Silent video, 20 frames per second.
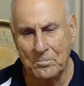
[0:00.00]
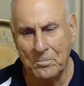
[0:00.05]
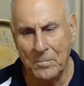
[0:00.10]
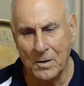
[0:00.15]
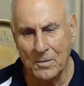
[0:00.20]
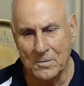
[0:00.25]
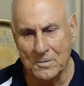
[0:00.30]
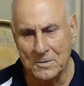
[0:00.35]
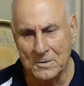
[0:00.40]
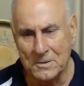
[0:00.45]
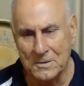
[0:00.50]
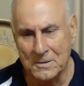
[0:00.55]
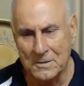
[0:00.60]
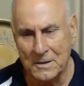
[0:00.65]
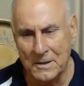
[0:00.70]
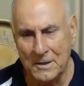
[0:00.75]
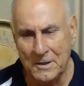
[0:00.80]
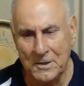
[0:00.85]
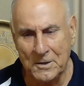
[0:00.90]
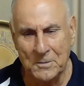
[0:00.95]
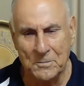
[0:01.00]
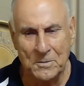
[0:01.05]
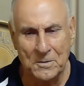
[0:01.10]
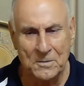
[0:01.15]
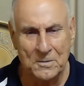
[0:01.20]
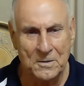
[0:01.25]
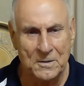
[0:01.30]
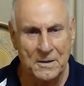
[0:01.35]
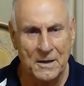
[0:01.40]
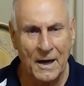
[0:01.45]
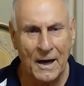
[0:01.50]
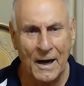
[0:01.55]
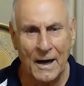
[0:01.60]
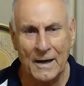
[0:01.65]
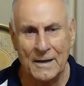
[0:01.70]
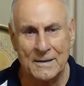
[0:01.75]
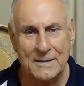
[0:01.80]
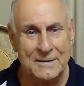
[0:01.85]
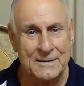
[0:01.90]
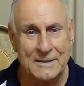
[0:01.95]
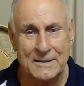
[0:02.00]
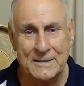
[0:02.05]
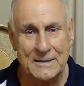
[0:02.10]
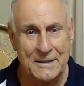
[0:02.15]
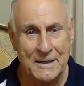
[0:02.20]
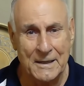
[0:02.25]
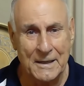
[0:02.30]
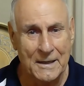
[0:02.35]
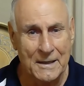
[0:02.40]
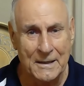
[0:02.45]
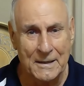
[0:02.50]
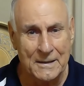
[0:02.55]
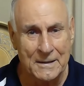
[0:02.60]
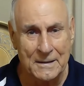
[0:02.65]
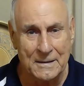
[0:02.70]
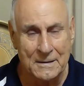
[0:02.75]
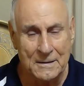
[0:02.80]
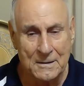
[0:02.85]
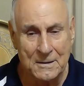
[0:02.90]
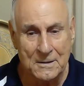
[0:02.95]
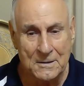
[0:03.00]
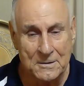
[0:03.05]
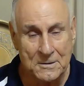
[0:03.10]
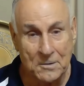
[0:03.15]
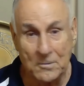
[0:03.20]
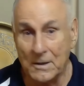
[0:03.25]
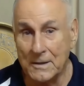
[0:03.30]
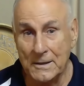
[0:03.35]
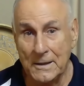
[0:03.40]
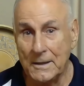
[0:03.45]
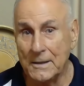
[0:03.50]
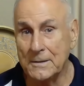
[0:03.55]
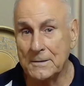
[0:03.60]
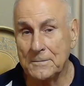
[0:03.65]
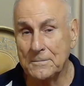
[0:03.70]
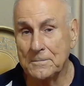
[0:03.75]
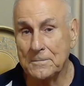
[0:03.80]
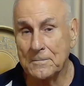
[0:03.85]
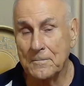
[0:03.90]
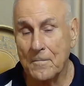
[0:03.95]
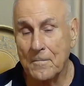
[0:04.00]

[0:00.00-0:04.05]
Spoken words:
"Bosun, humor the guy again." So I did.